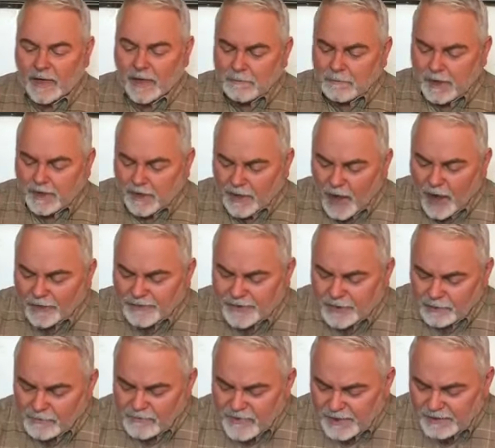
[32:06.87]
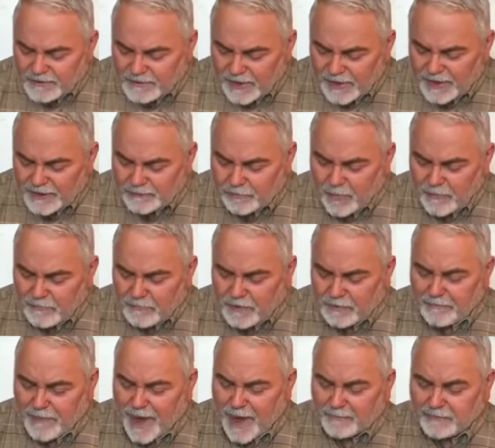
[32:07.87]
But it also means this we've been
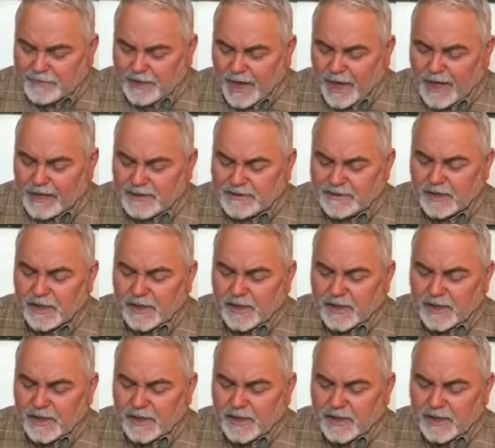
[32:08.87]
baptized